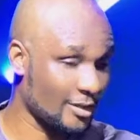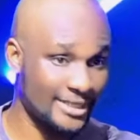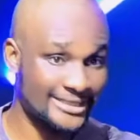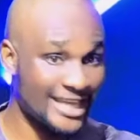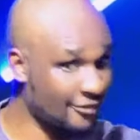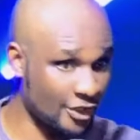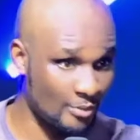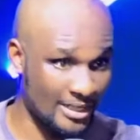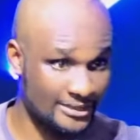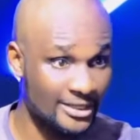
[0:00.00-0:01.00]
complex. Every
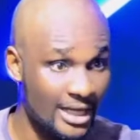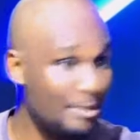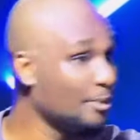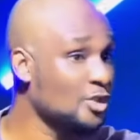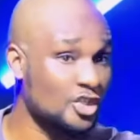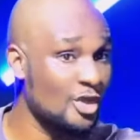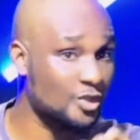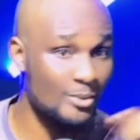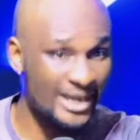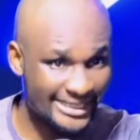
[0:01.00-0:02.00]
human, people just know
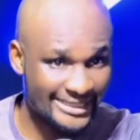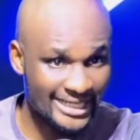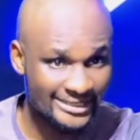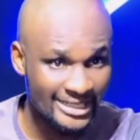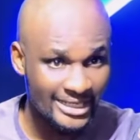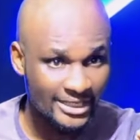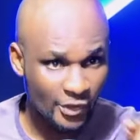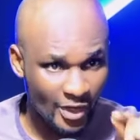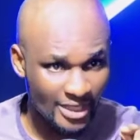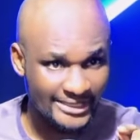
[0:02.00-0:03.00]
how to manage theirs.
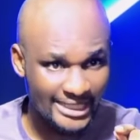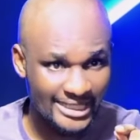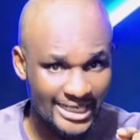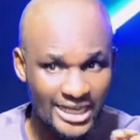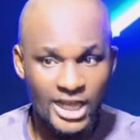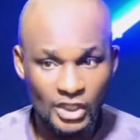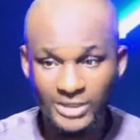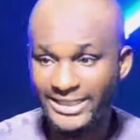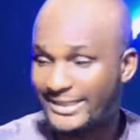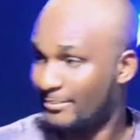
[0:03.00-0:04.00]
Do we understand that?
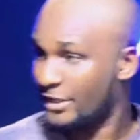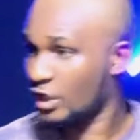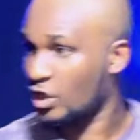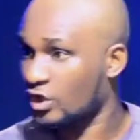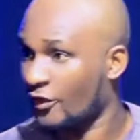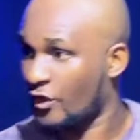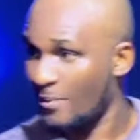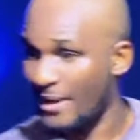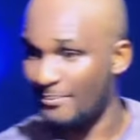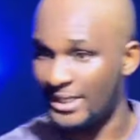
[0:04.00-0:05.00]
So the temptations of
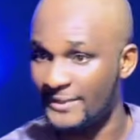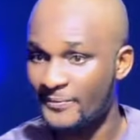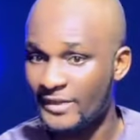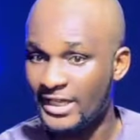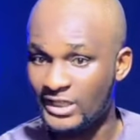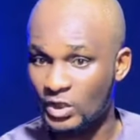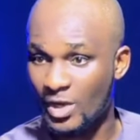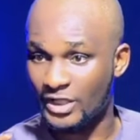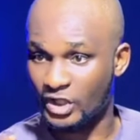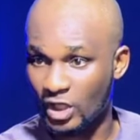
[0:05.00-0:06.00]
human being is
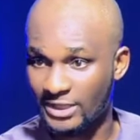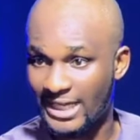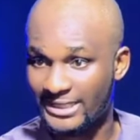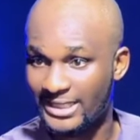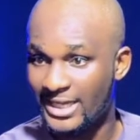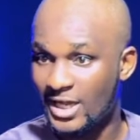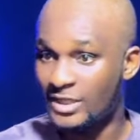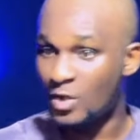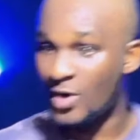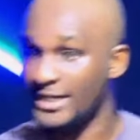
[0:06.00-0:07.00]
to ensure that
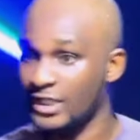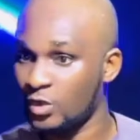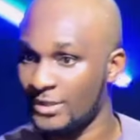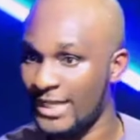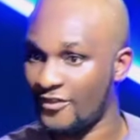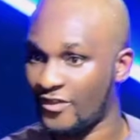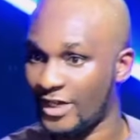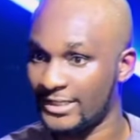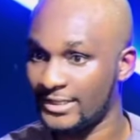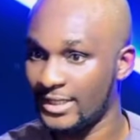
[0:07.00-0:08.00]
the way they choose their
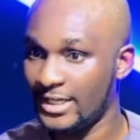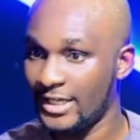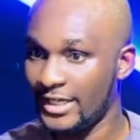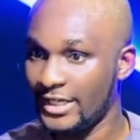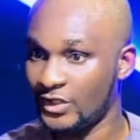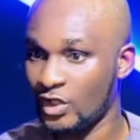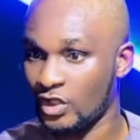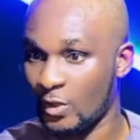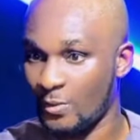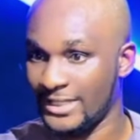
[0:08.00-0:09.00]
friends is
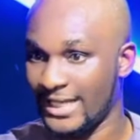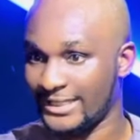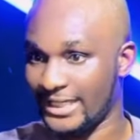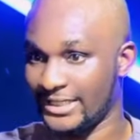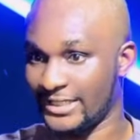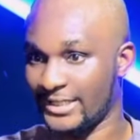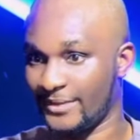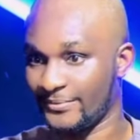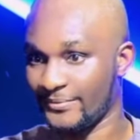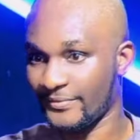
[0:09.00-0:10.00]
not somebody that challenges
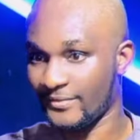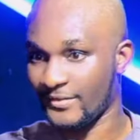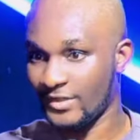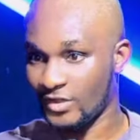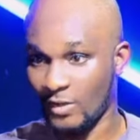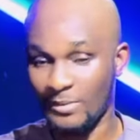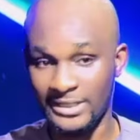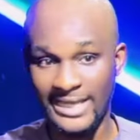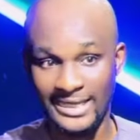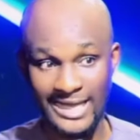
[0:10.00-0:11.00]
them,
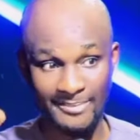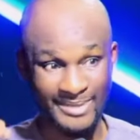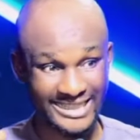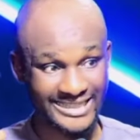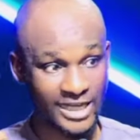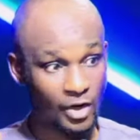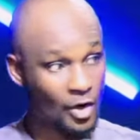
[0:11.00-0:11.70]
somebody that they are better than